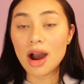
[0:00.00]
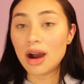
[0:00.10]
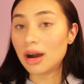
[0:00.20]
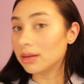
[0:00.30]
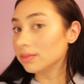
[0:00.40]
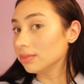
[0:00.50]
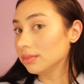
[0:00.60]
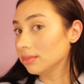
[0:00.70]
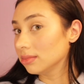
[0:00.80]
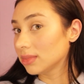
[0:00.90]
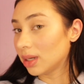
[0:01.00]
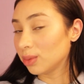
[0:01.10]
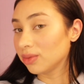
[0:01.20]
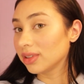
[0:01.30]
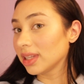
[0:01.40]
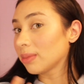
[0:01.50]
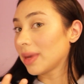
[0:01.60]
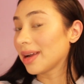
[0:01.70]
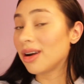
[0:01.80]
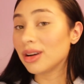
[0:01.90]
I don't feel like
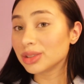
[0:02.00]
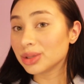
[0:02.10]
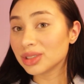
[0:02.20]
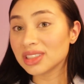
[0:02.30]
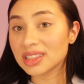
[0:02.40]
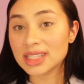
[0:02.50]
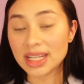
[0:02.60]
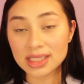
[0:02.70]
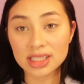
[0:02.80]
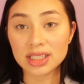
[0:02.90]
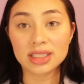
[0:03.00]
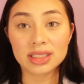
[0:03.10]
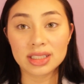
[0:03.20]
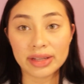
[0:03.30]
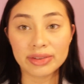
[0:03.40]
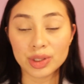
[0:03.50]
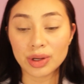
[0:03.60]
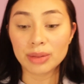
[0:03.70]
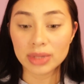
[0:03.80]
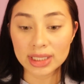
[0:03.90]
my contour looks as good, even though
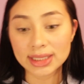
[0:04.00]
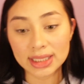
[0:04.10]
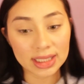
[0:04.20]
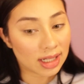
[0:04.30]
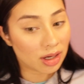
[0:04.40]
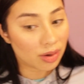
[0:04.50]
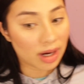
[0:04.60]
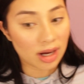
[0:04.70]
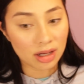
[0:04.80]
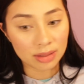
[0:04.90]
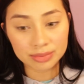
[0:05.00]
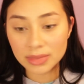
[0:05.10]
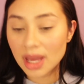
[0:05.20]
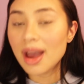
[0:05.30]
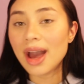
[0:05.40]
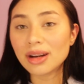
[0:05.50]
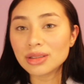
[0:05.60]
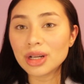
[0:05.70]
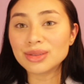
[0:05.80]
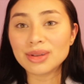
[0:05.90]
I blended it out. I
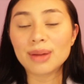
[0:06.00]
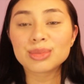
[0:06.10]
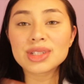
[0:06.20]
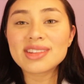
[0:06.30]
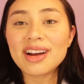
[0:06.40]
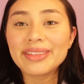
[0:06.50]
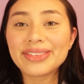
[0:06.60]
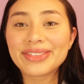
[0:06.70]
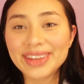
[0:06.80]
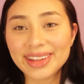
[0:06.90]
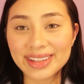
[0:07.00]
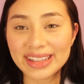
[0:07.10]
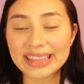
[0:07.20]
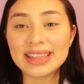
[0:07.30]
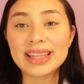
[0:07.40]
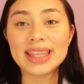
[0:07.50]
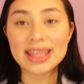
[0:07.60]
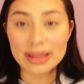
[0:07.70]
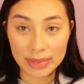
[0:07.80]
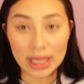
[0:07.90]
don't know, I'm just not feeling
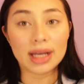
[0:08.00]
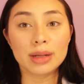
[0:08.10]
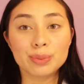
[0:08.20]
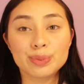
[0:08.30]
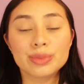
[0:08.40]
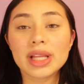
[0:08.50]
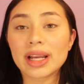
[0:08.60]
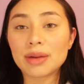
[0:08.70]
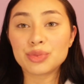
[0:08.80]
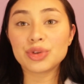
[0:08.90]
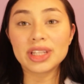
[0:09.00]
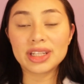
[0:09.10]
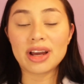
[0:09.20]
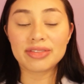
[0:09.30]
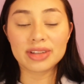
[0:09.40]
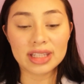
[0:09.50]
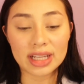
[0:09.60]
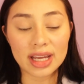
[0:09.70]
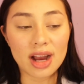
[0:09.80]
the makeup. Like I'm really not feeling it.